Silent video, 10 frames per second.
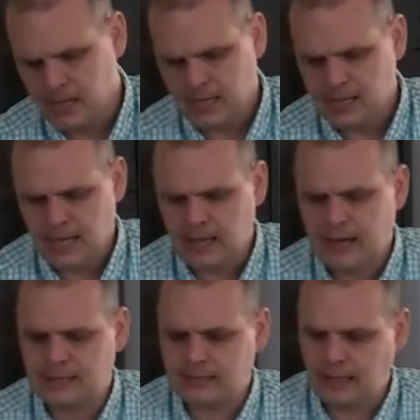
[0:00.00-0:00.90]
Yet I
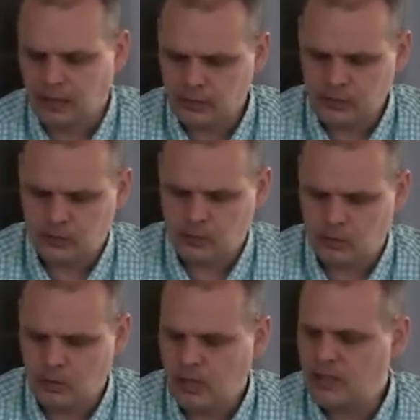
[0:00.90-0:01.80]
tell you
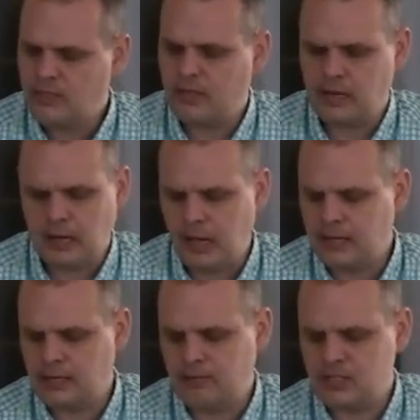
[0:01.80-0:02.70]
that not
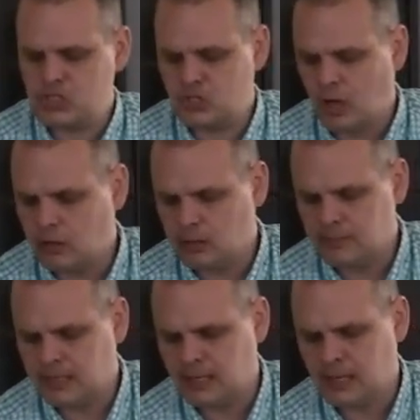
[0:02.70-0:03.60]
even
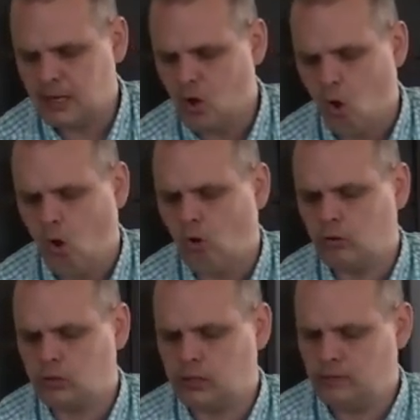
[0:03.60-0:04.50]
Solomon in
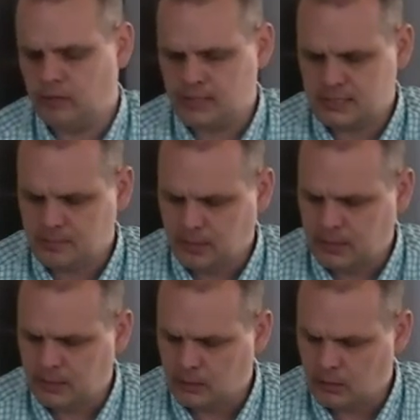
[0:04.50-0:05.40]
all of his
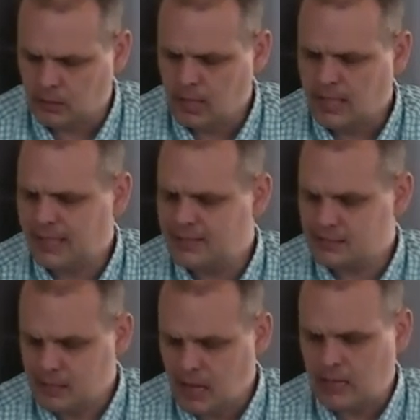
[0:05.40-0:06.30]
splendor is
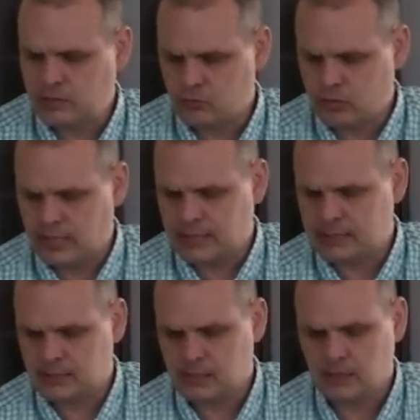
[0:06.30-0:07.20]
not
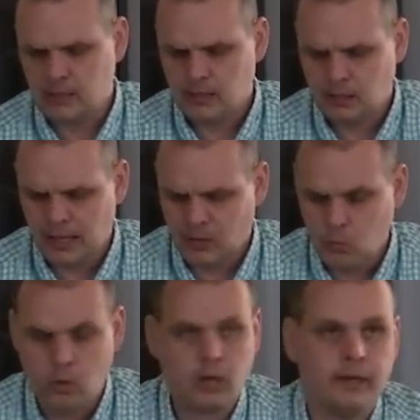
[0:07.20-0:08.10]
dressed like
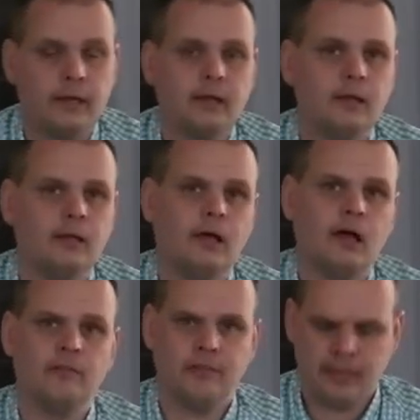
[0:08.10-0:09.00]
one
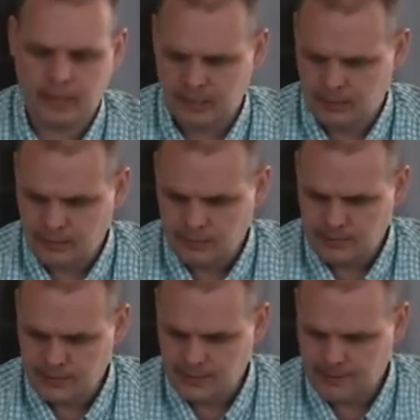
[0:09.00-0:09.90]
of
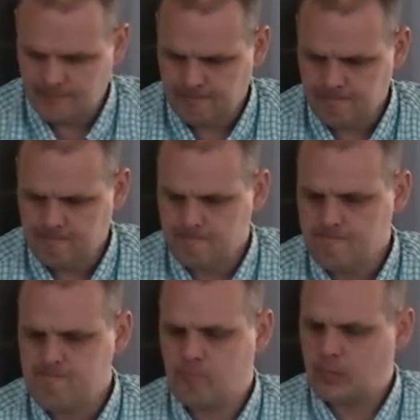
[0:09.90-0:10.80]
these.
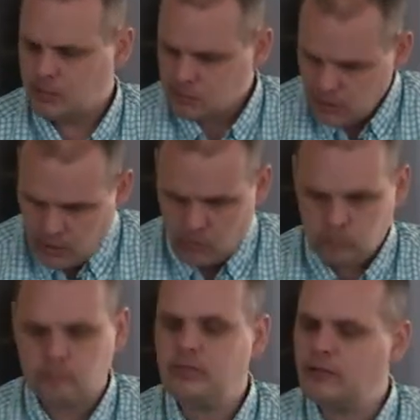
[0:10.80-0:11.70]
So,
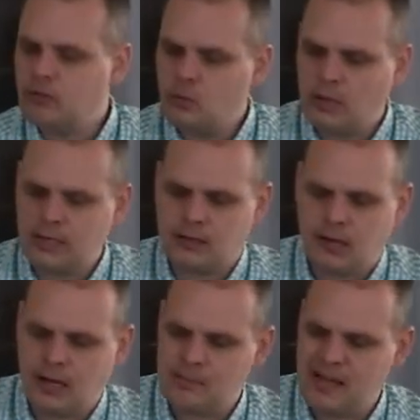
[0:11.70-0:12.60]
if you want to
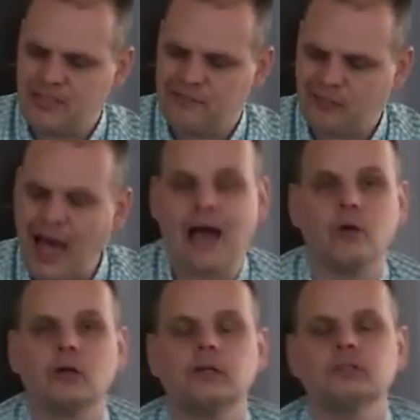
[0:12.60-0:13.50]
talk about the
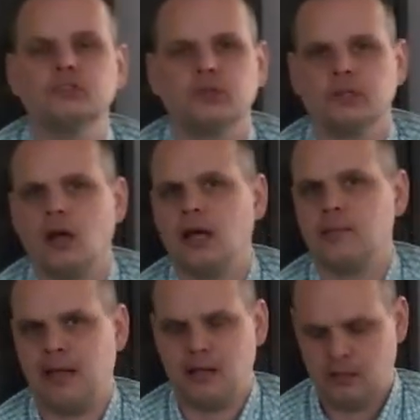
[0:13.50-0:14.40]
flowers or talk
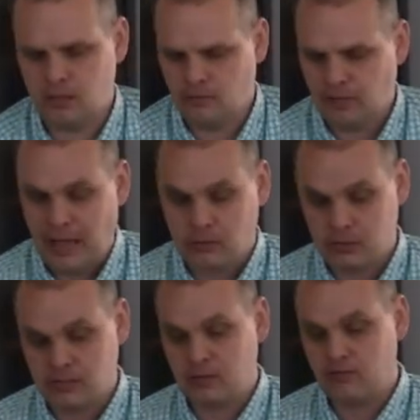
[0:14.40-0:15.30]
about the flowers in the